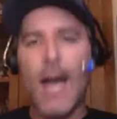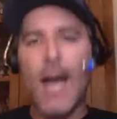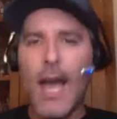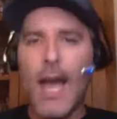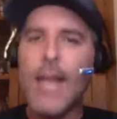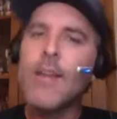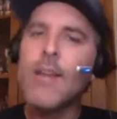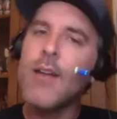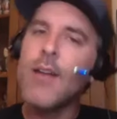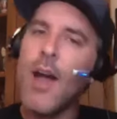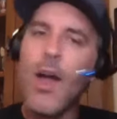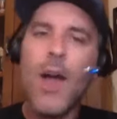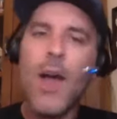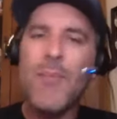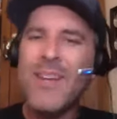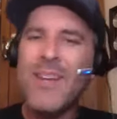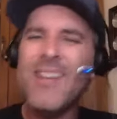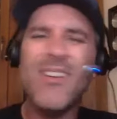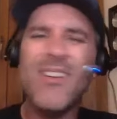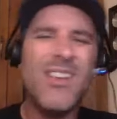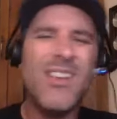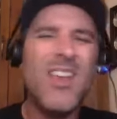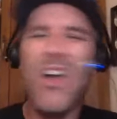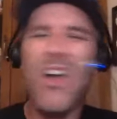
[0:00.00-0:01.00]
Uh, I mean, you know,
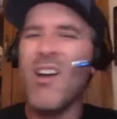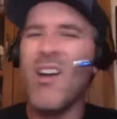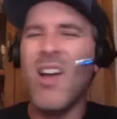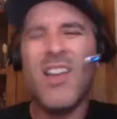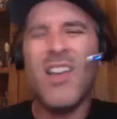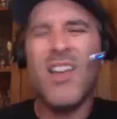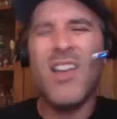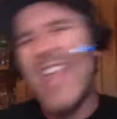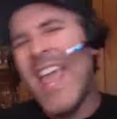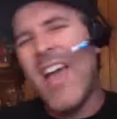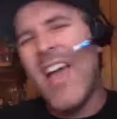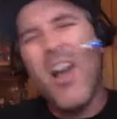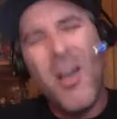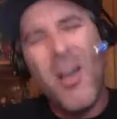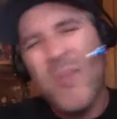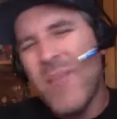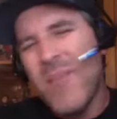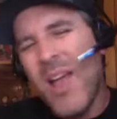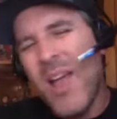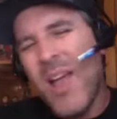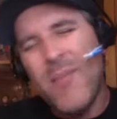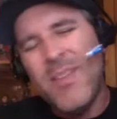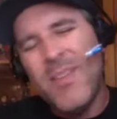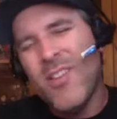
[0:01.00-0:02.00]
okay, yeah, I mean, I mean,
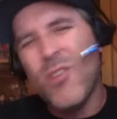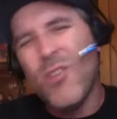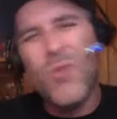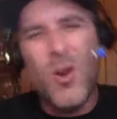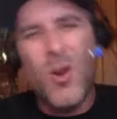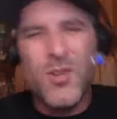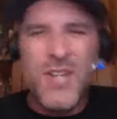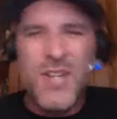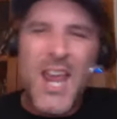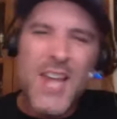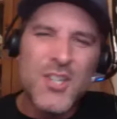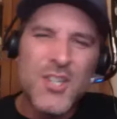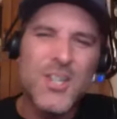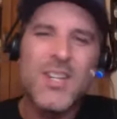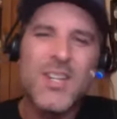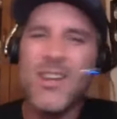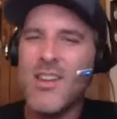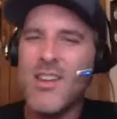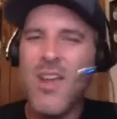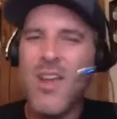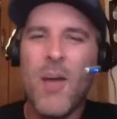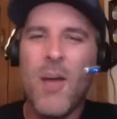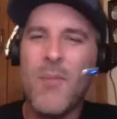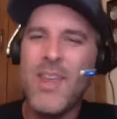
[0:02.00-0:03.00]
their rotation, you know,
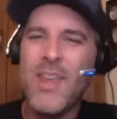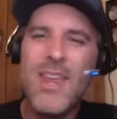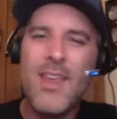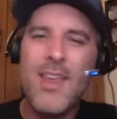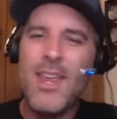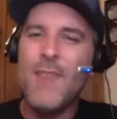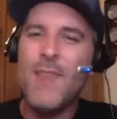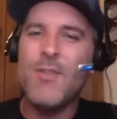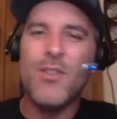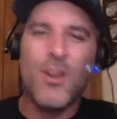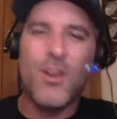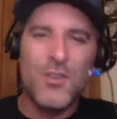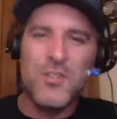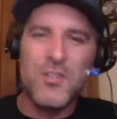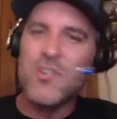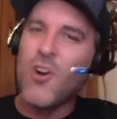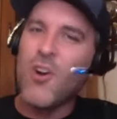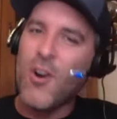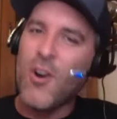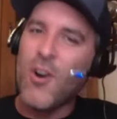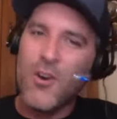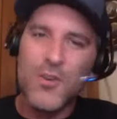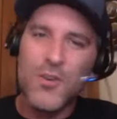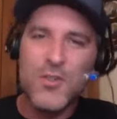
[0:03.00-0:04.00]
even their
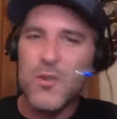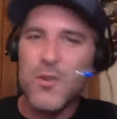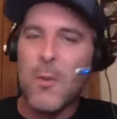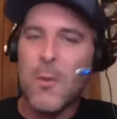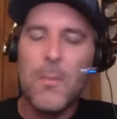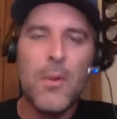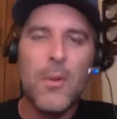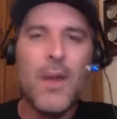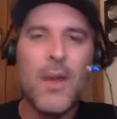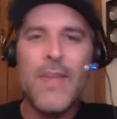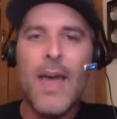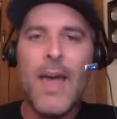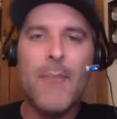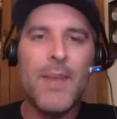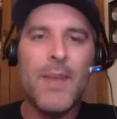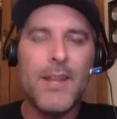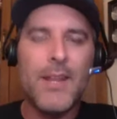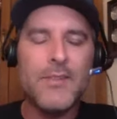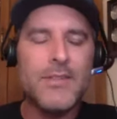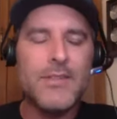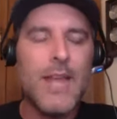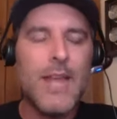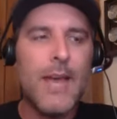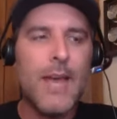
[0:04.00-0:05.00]
starters don't play that many
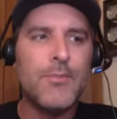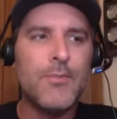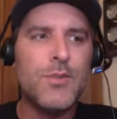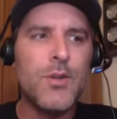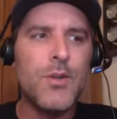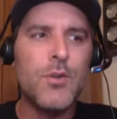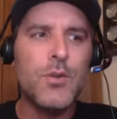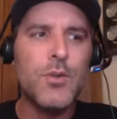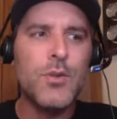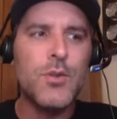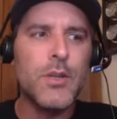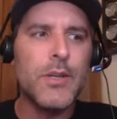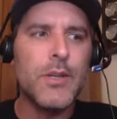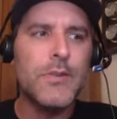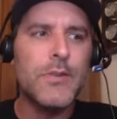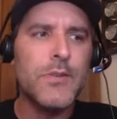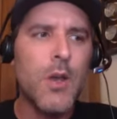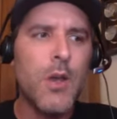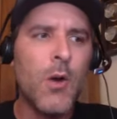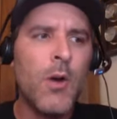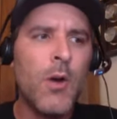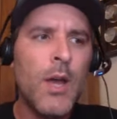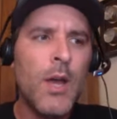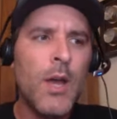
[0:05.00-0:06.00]
snaps usually. So,
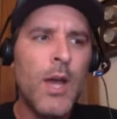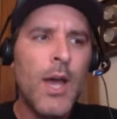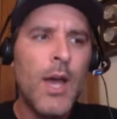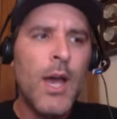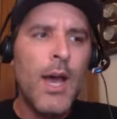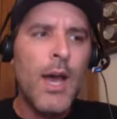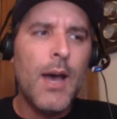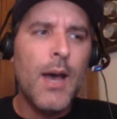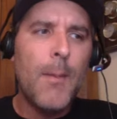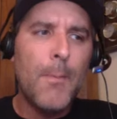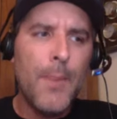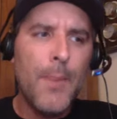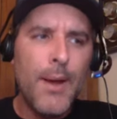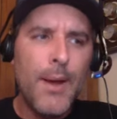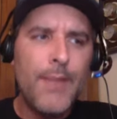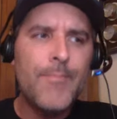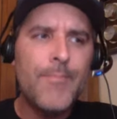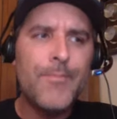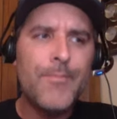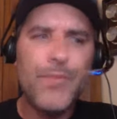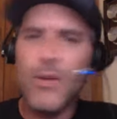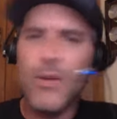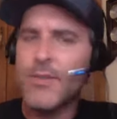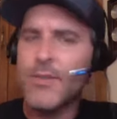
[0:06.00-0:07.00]
uh, but
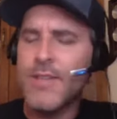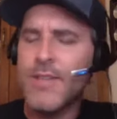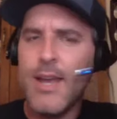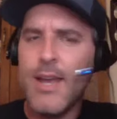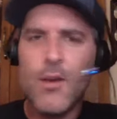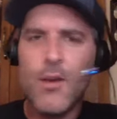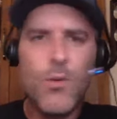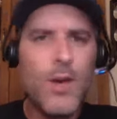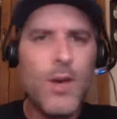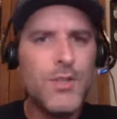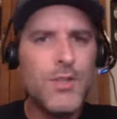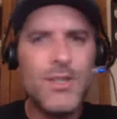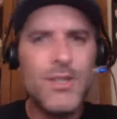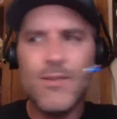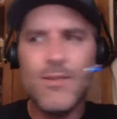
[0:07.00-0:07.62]
there's that question.